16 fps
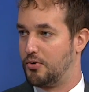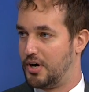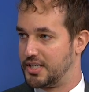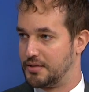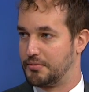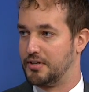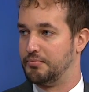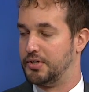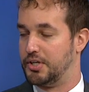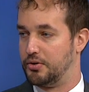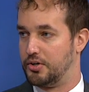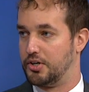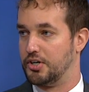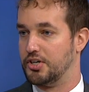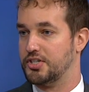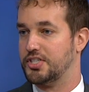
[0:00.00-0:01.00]
quantum
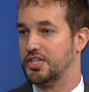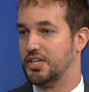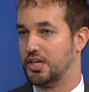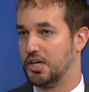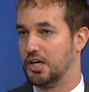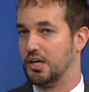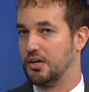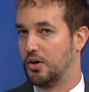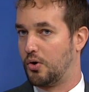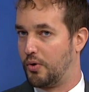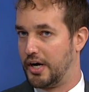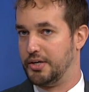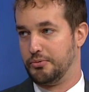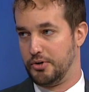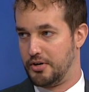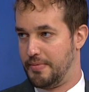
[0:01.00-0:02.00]
computers that are
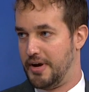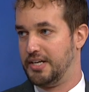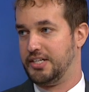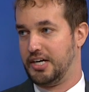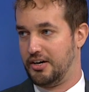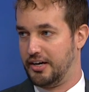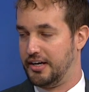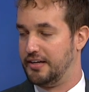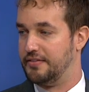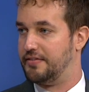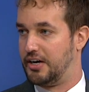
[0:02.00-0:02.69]
quite rudimentary,